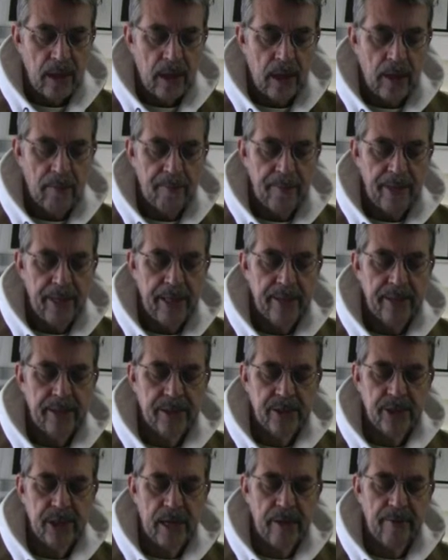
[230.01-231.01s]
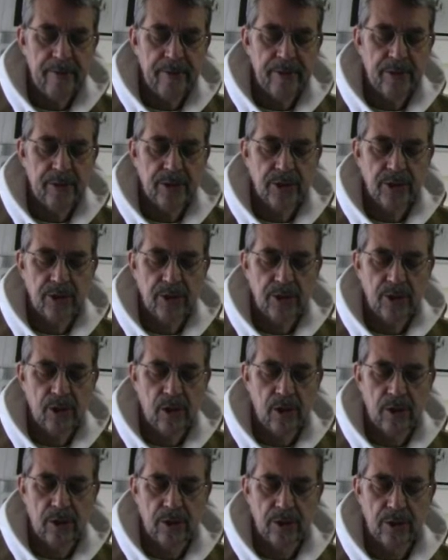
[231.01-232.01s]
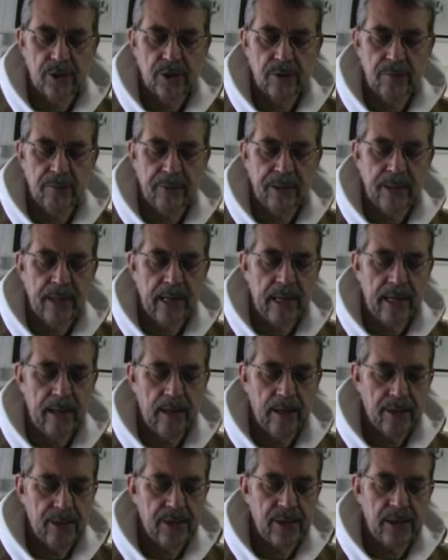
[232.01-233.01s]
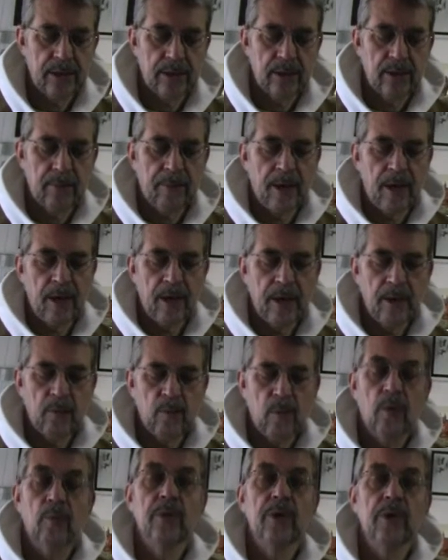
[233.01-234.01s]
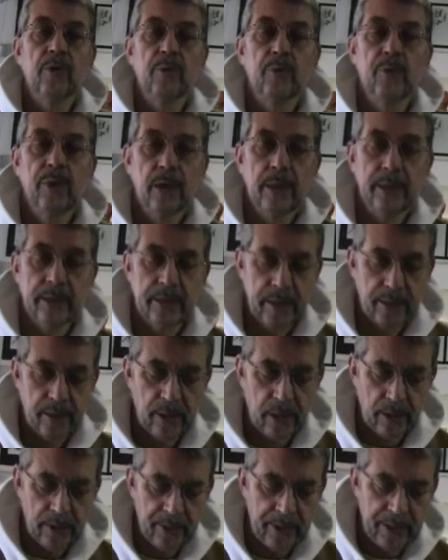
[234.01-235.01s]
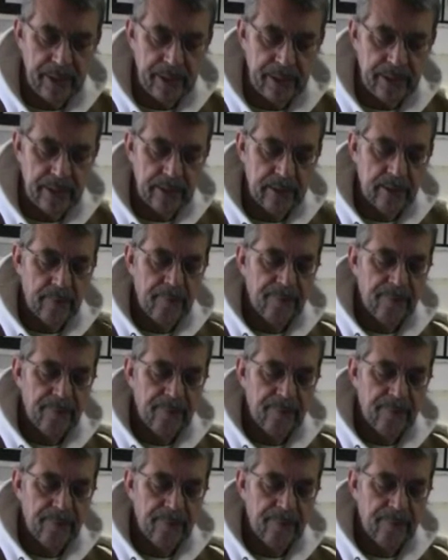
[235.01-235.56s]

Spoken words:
are made the siren's songs, beguile us into buying what we really did not need.